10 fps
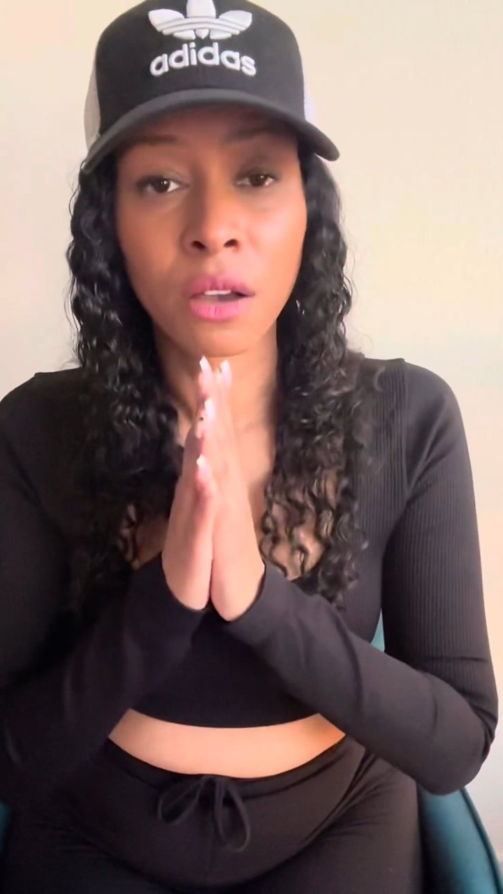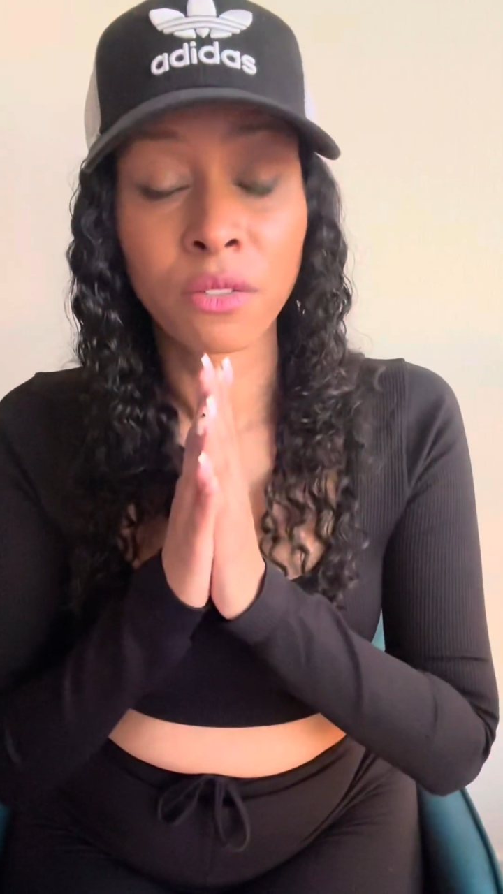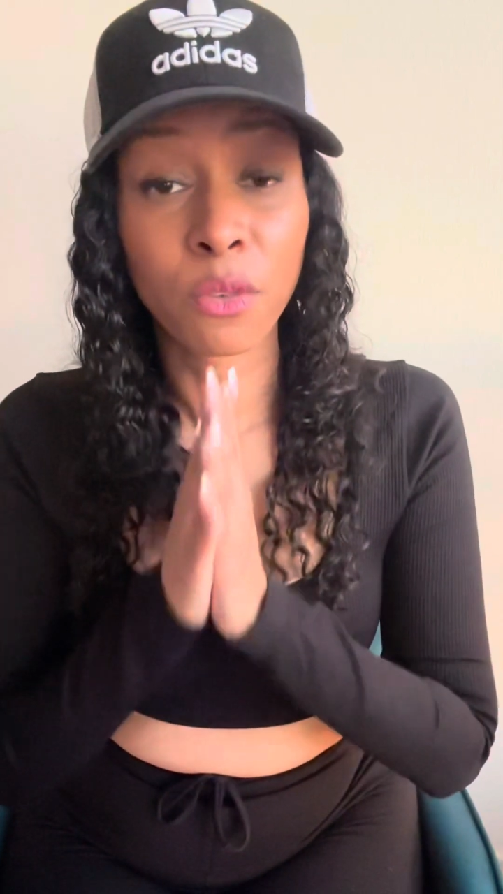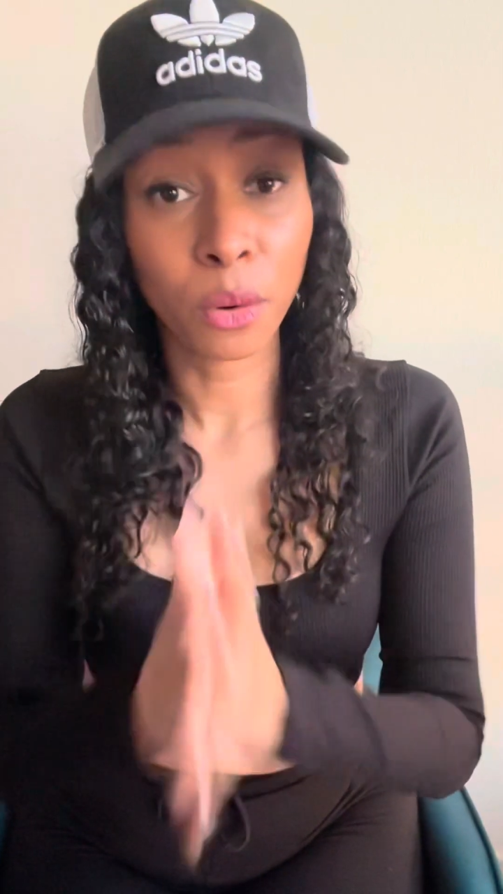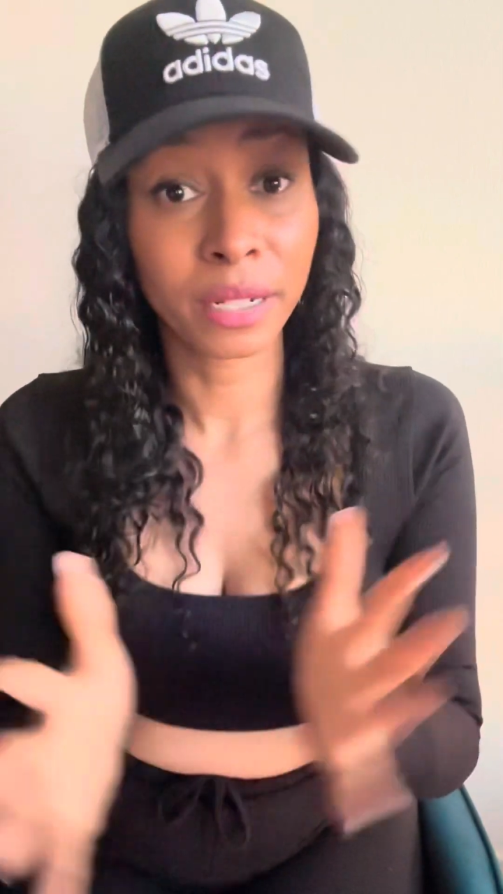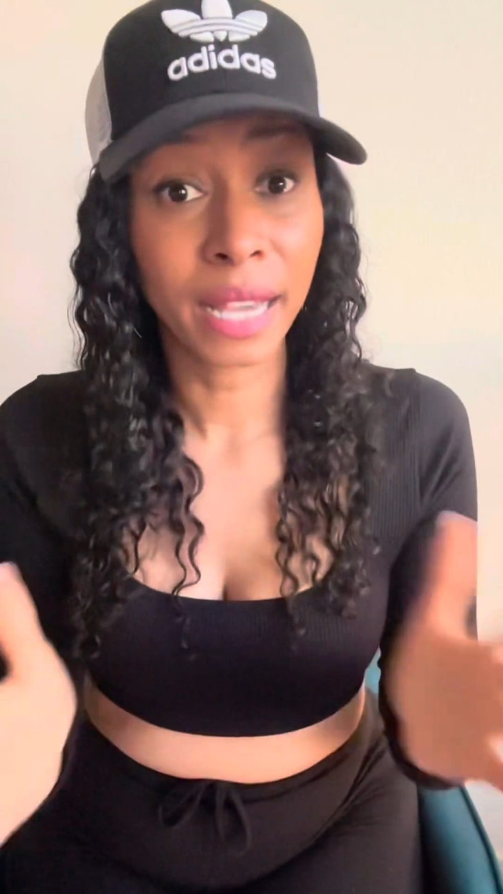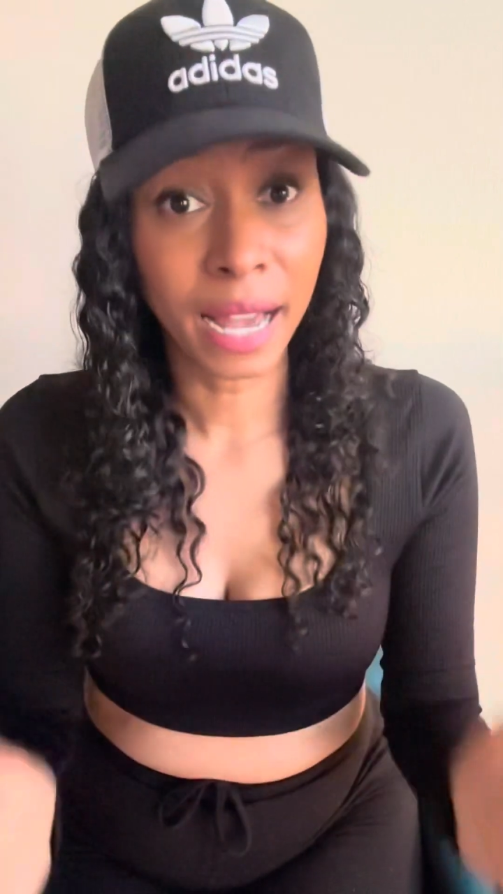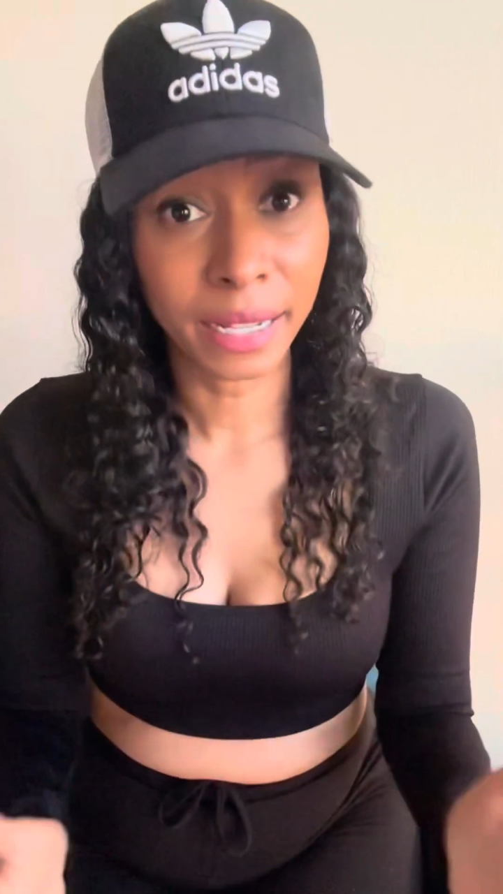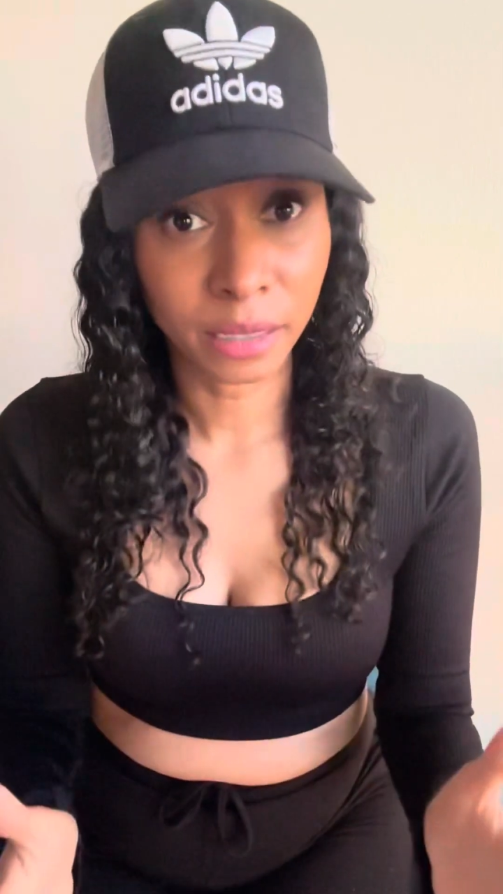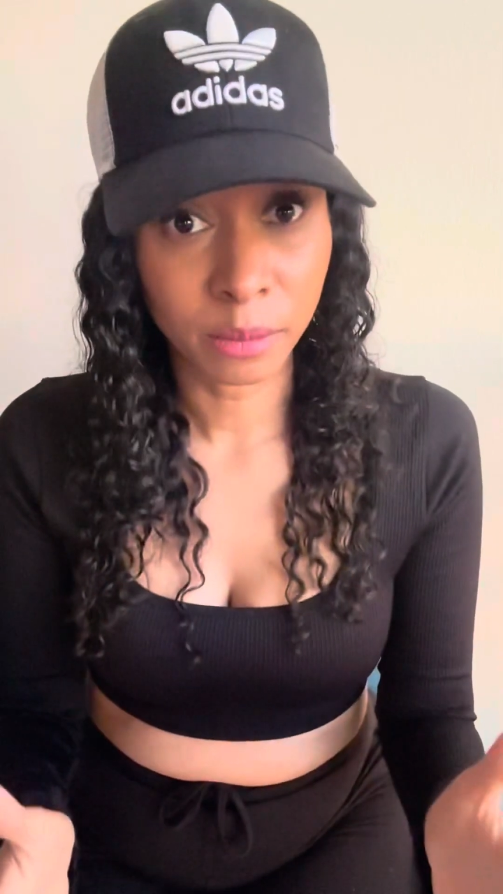40
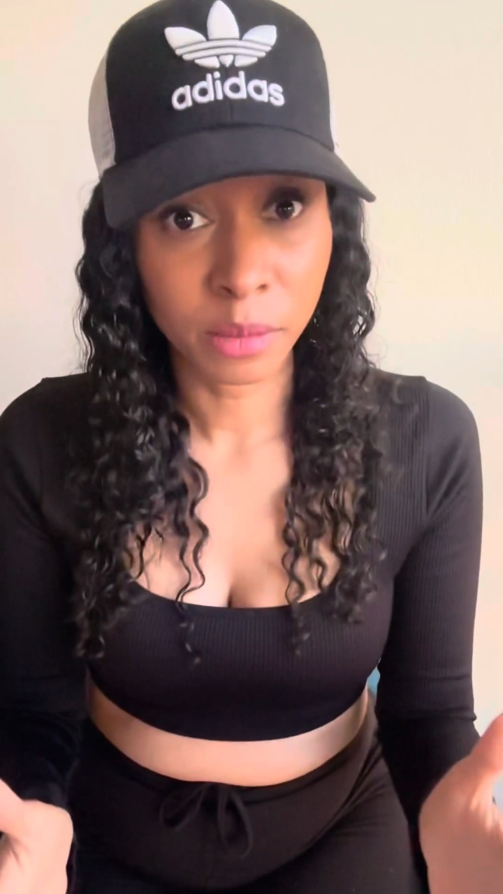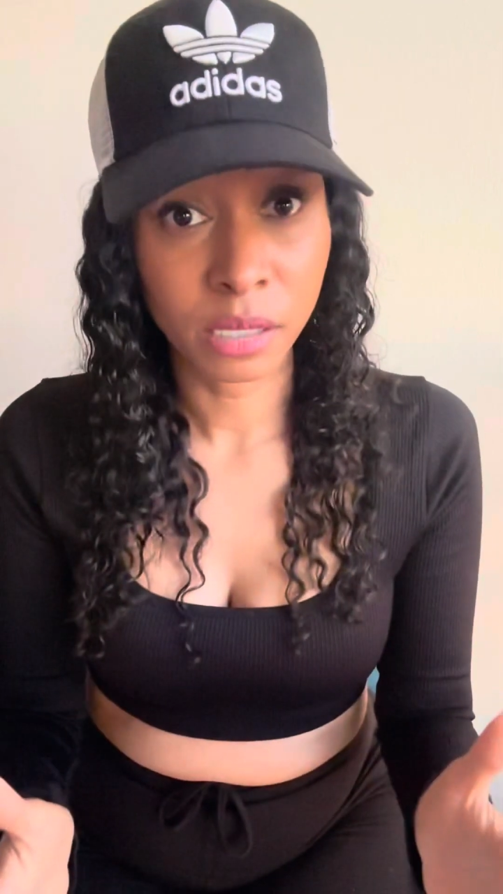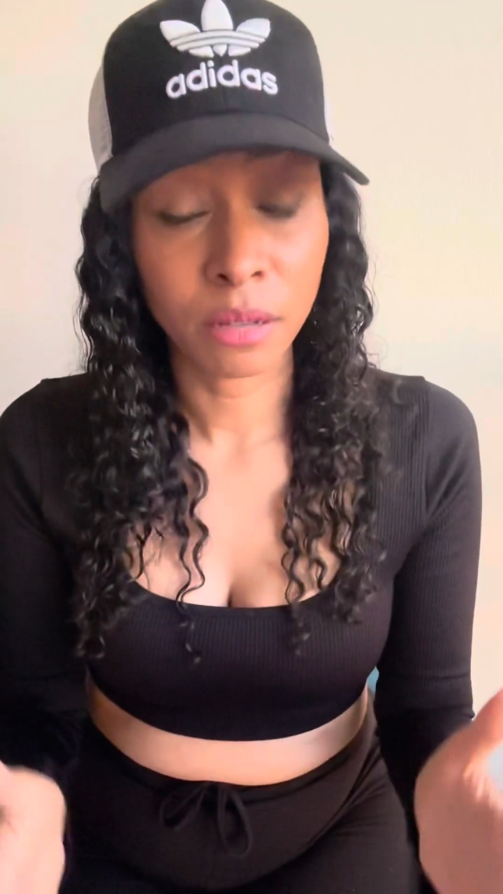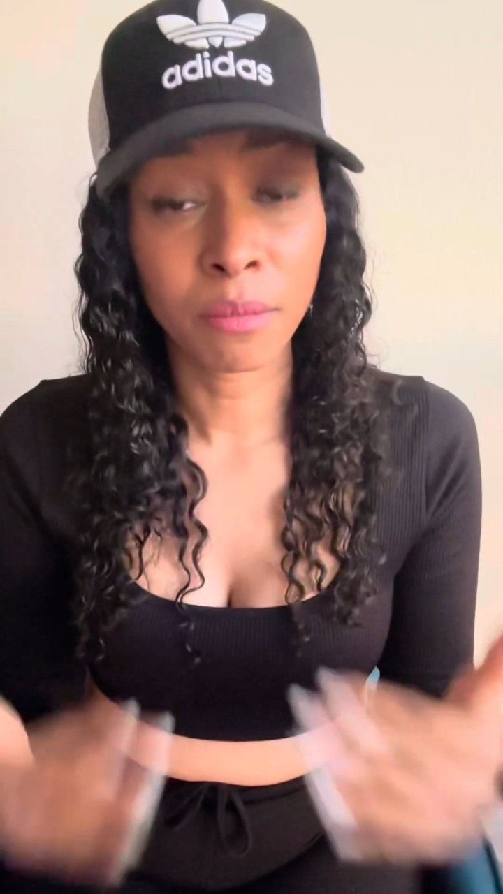items,